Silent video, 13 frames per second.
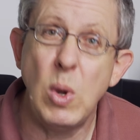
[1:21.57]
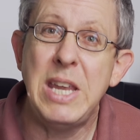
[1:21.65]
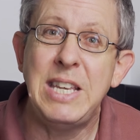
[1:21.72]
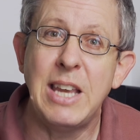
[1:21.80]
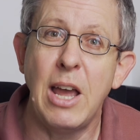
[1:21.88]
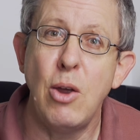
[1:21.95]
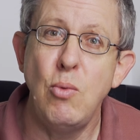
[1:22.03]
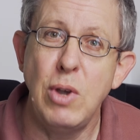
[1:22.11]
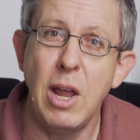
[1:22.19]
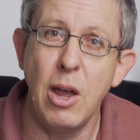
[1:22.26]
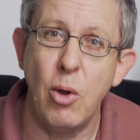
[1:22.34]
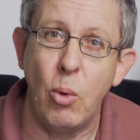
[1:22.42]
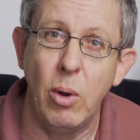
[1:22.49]
we don't
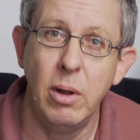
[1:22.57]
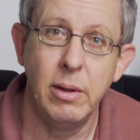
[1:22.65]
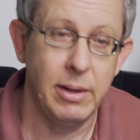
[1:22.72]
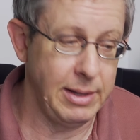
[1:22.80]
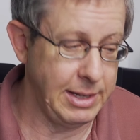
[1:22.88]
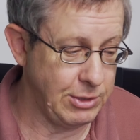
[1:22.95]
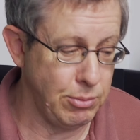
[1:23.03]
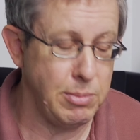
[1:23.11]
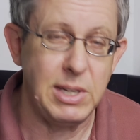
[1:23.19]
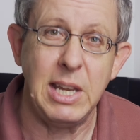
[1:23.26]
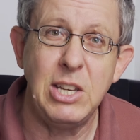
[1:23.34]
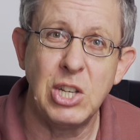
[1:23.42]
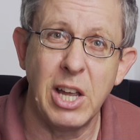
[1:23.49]
know. And that's from
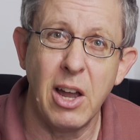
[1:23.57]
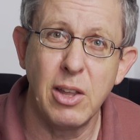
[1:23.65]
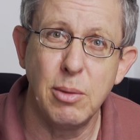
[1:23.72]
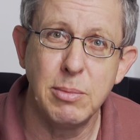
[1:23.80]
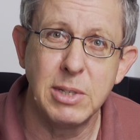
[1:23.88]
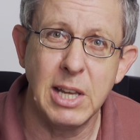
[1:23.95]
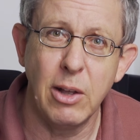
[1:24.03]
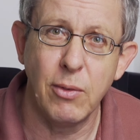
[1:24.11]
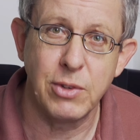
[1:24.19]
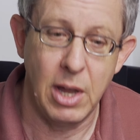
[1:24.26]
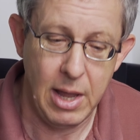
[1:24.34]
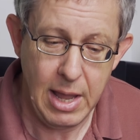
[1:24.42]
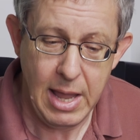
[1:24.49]
DJI themselves.